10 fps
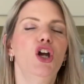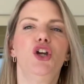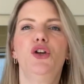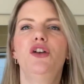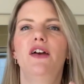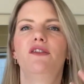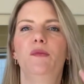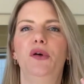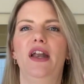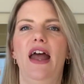you never
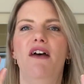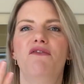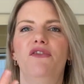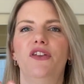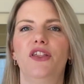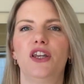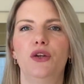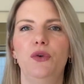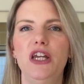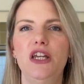put everything
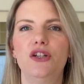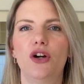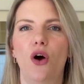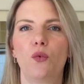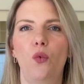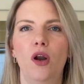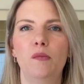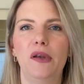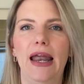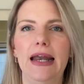you eat on 1
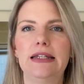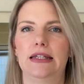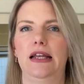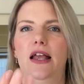plate